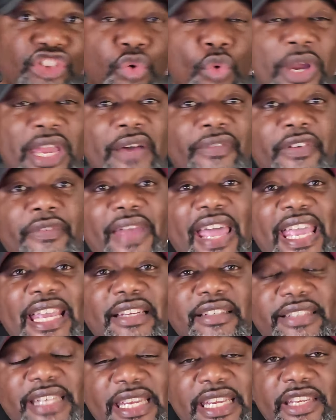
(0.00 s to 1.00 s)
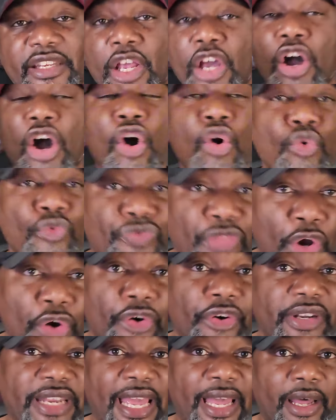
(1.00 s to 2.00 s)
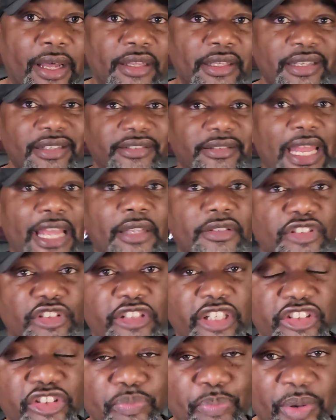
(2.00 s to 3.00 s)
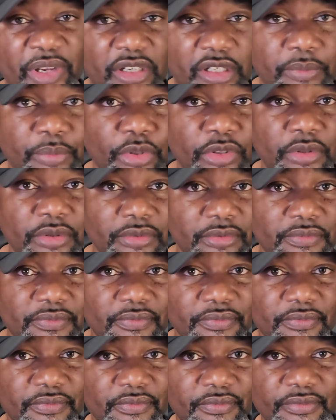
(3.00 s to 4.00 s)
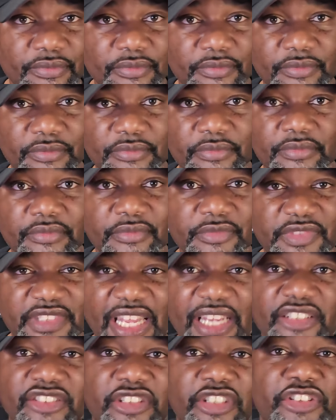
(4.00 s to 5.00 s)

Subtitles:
12-of-18 on third down. That's despicable. That's